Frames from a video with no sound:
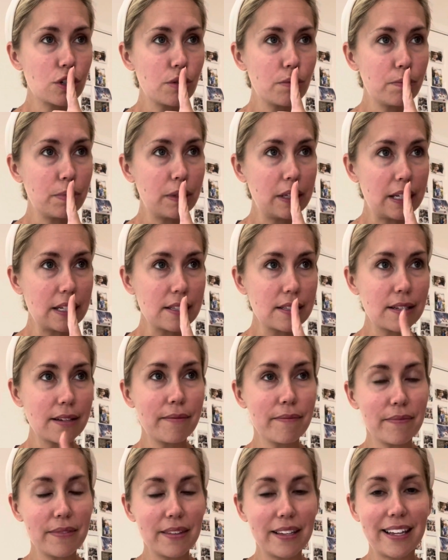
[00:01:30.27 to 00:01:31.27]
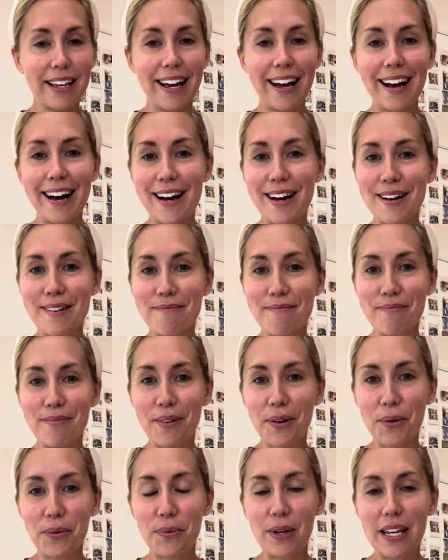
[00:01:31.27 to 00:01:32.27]
Please.
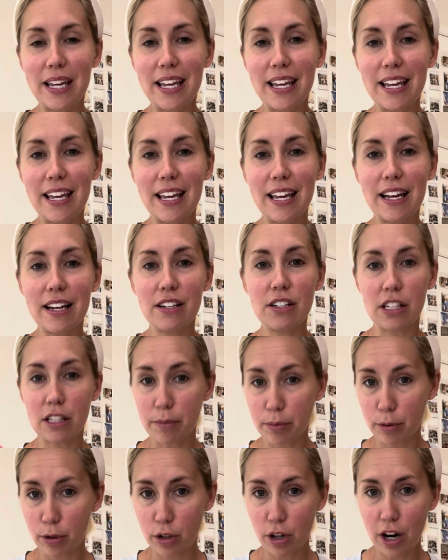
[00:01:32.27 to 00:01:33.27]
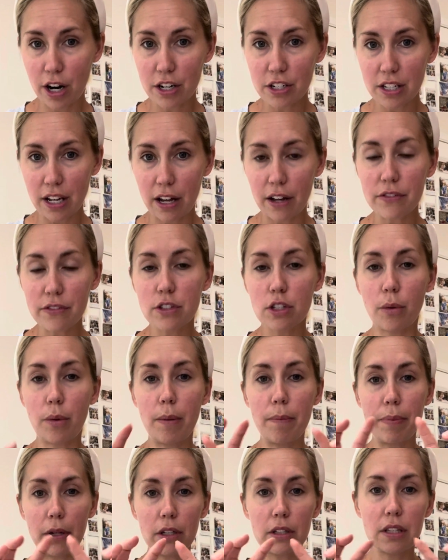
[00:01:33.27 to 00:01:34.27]
We did the brooder ourselves, so we
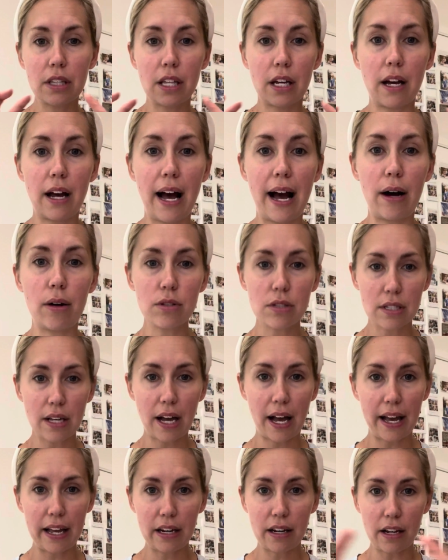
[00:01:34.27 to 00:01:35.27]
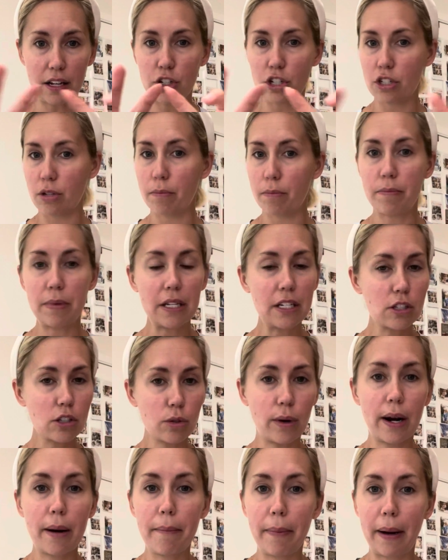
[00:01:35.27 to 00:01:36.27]
built the outside. It's just a big
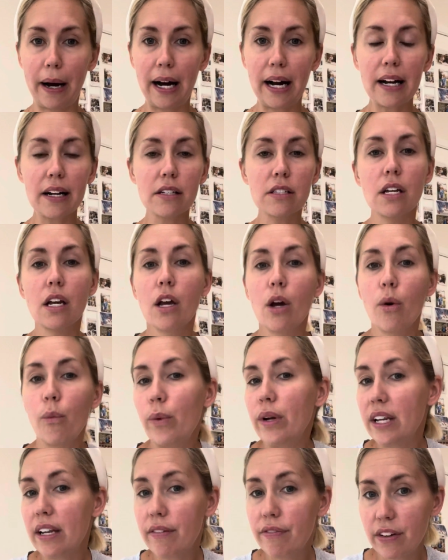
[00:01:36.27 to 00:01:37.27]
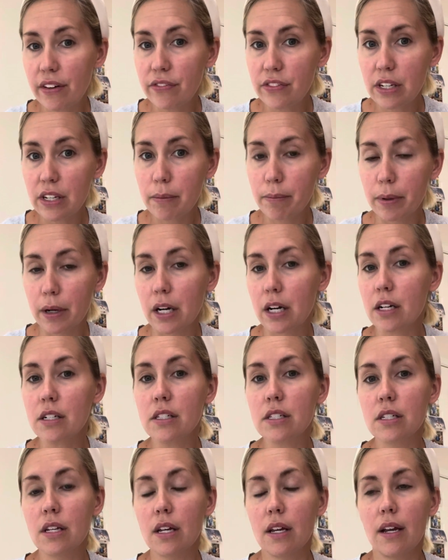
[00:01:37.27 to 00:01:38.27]
square box. We did 50
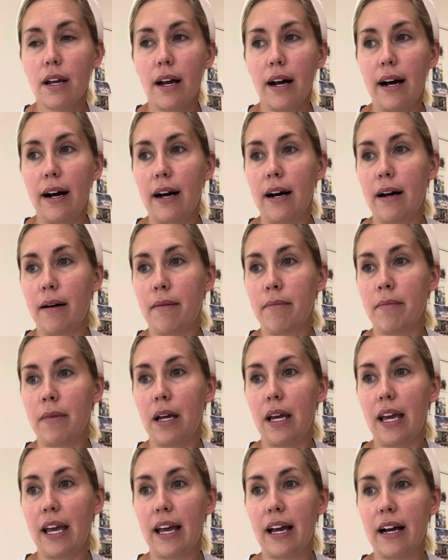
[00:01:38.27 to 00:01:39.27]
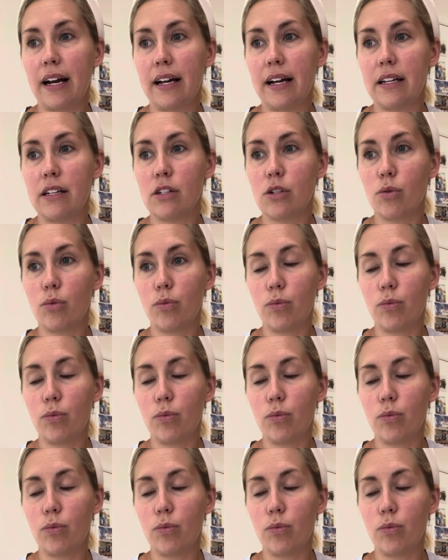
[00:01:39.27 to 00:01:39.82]
birds, and